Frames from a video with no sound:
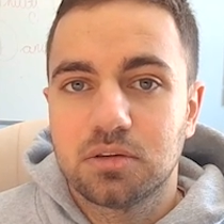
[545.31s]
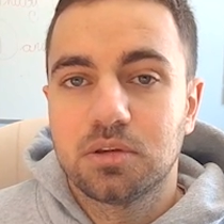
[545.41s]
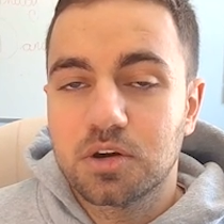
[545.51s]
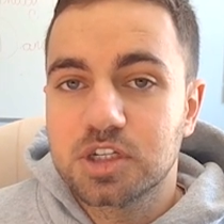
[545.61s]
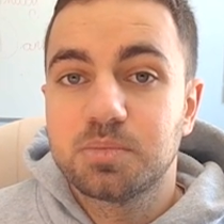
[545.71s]

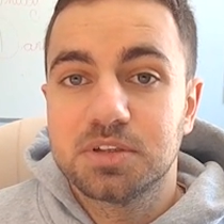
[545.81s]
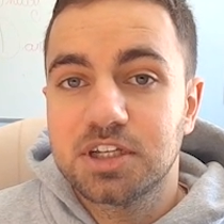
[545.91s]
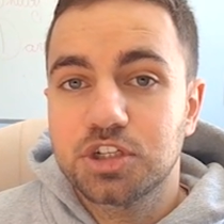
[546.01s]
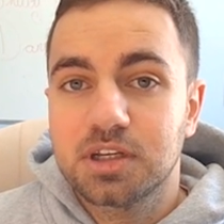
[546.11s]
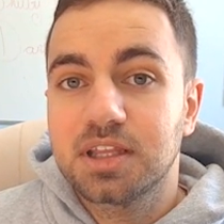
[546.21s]
largest
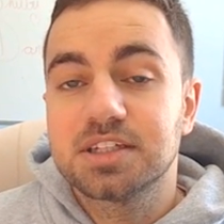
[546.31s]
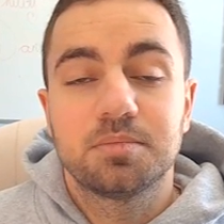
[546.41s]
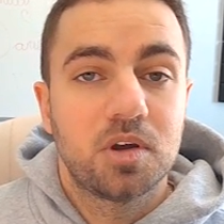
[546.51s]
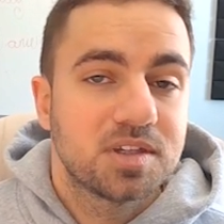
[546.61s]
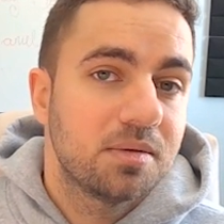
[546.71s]
position in this
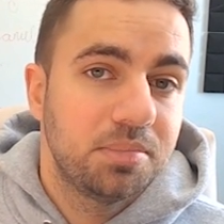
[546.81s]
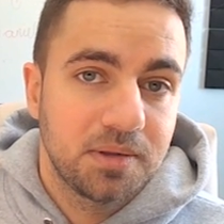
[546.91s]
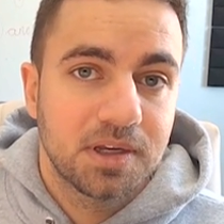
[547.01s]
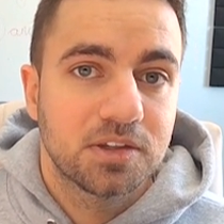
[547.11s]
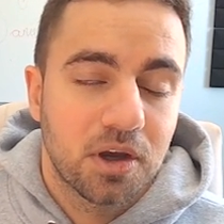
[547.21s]

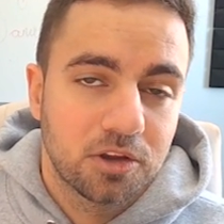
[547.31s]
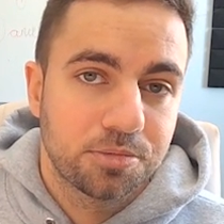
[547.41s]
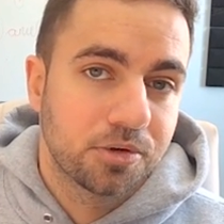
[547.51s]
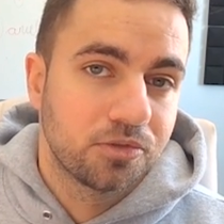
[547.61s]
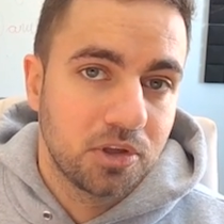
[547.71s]
multi-billion-dollar
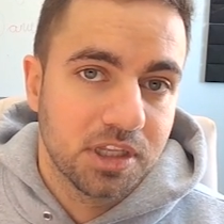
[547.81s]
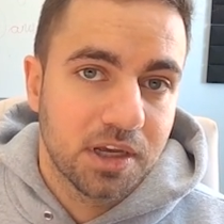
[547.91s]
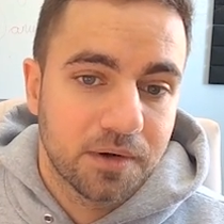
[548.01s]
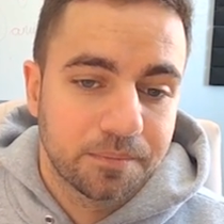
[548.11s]
portfolio.